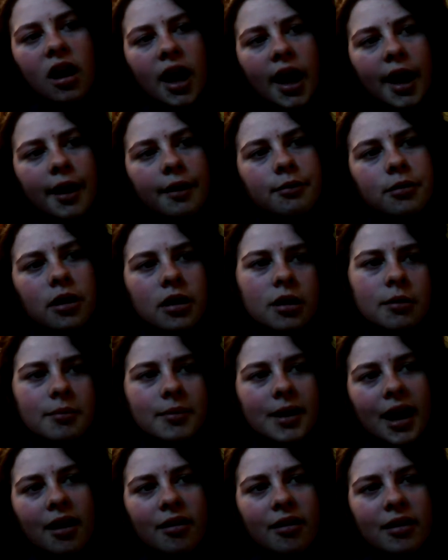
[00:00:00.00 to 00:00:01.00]
I want to
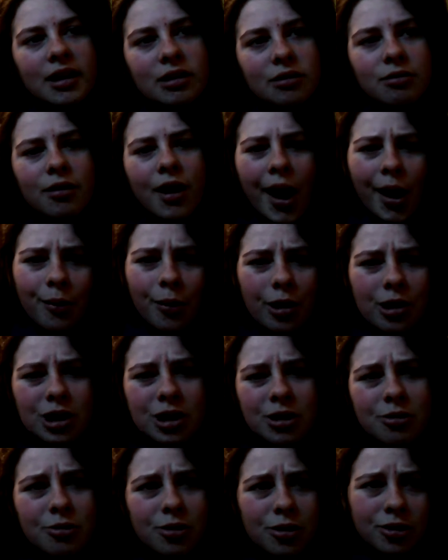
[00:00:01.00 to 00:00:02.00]
marry you, why won't
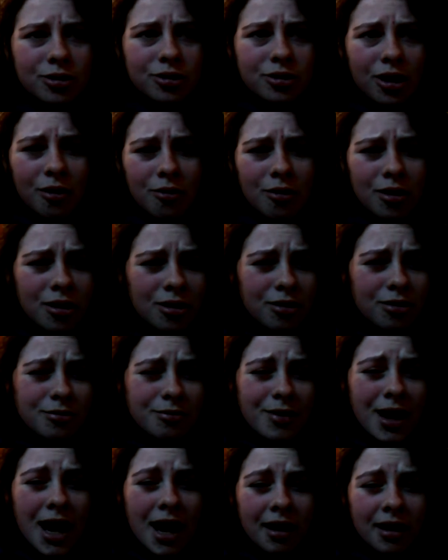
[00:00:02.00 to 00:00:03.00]
you don't want
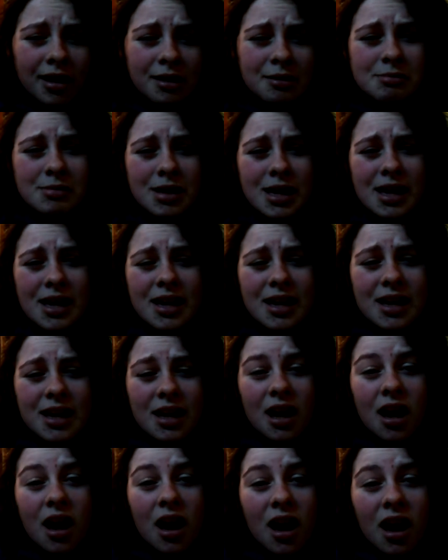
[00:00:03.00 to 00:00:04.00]
to marry me?